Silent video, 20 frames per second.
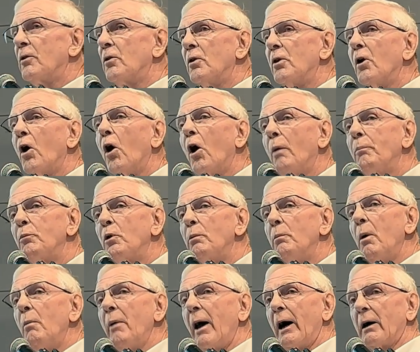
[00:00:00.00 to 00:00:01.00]
for an
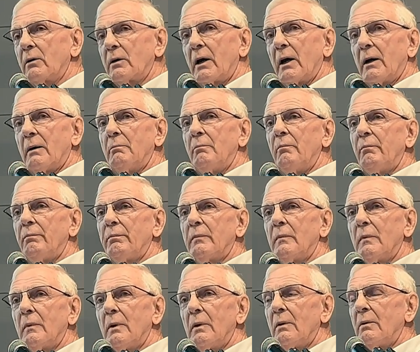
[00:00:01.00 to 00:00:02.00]
optimum outcome
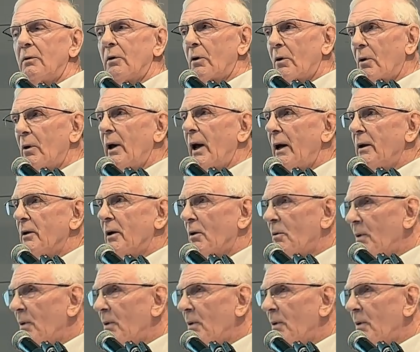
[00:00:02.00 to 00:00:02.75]
to create a